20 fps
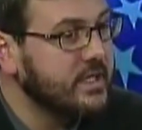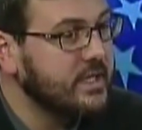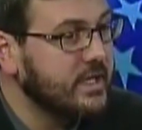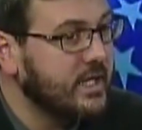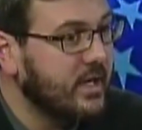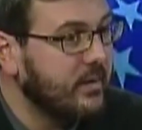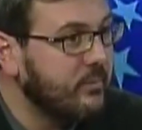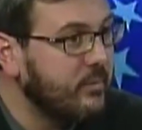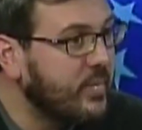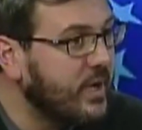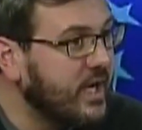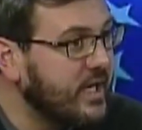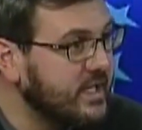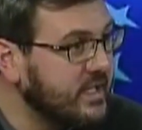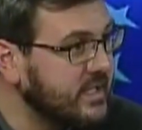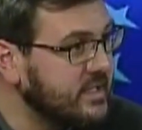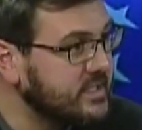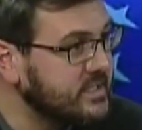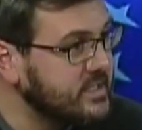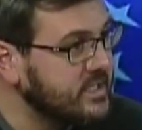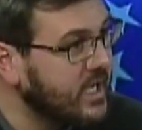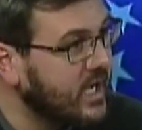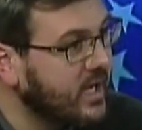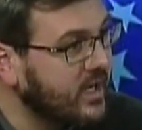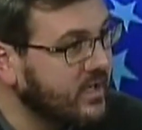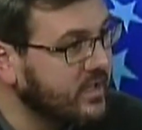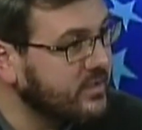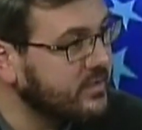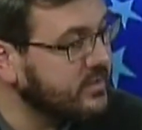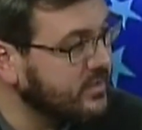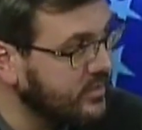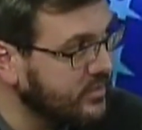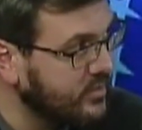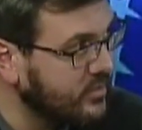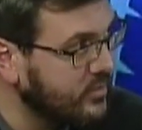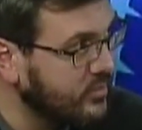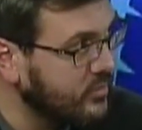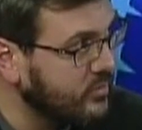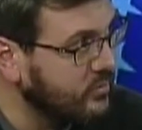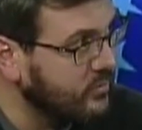But it's not
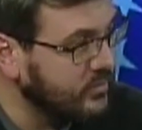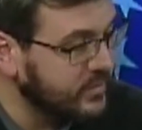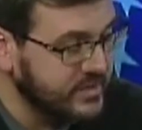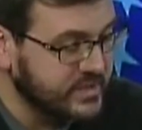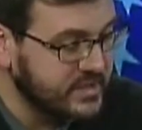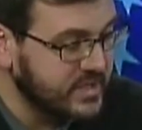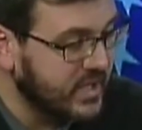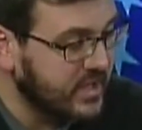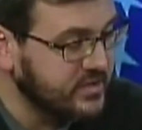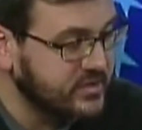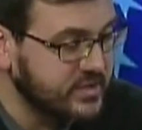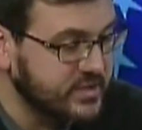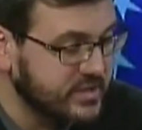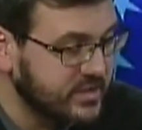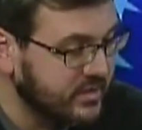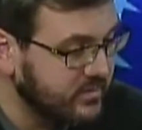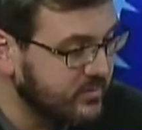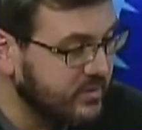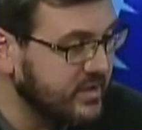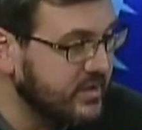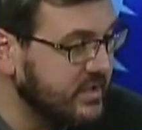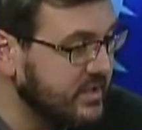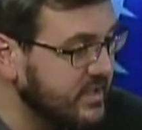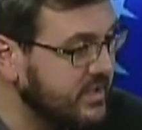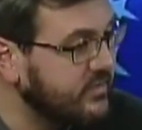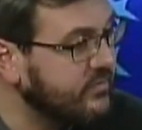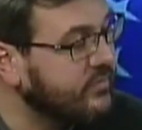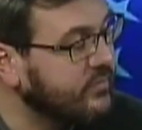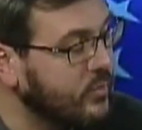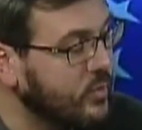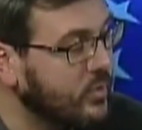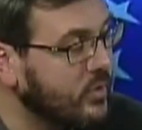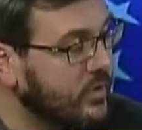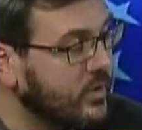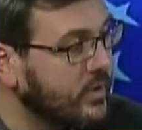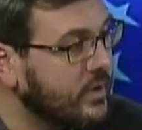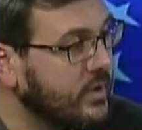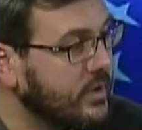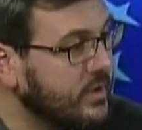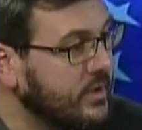just going to be the need
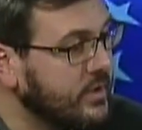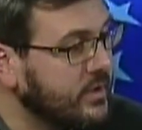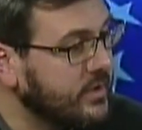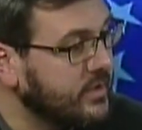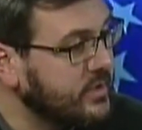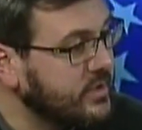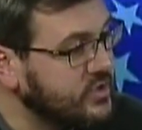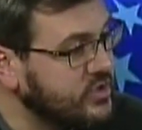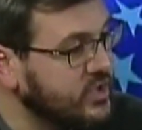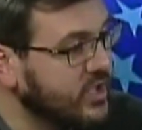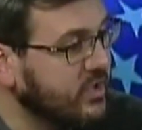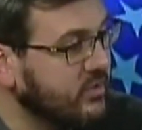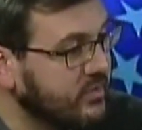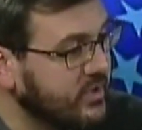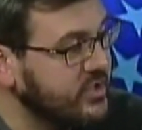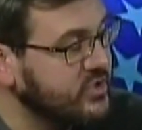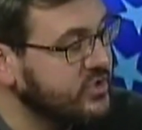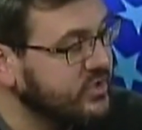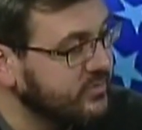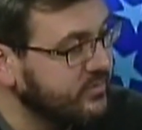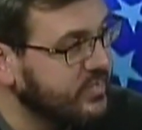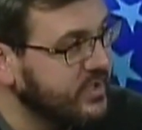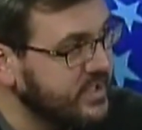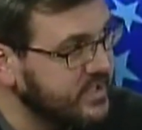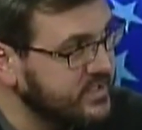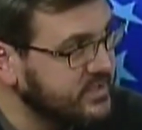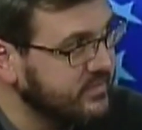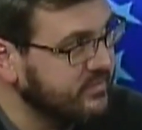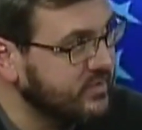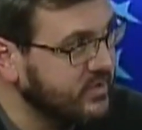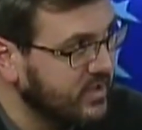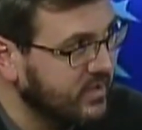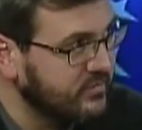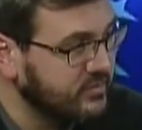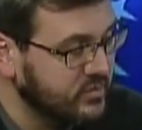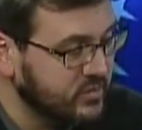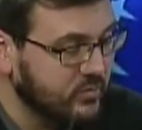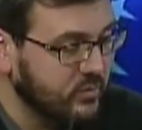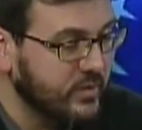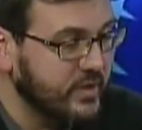for the generation piece of the
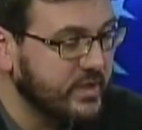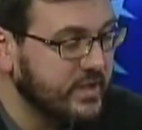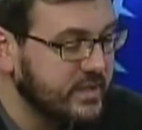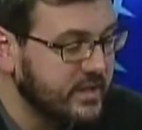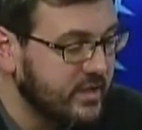offshore wind.